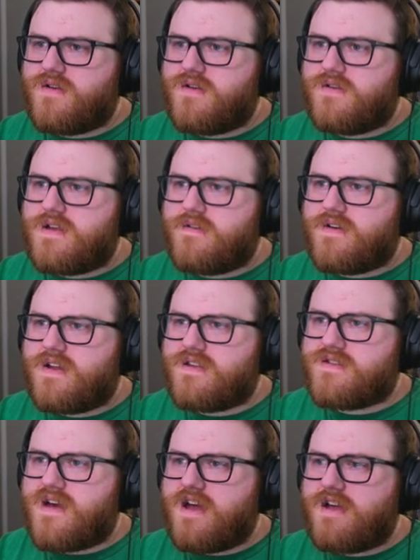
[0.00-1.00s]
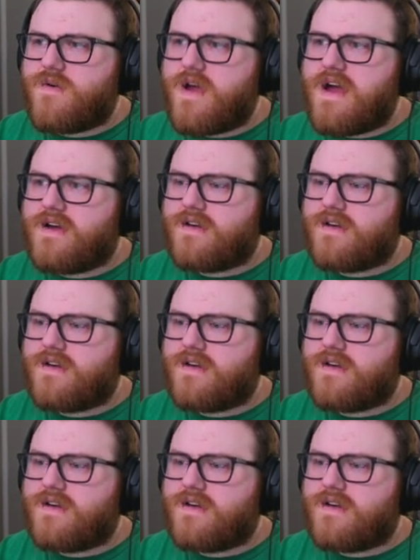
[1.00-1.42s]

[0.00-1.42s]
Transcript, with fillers: uh, now I've got a side rack.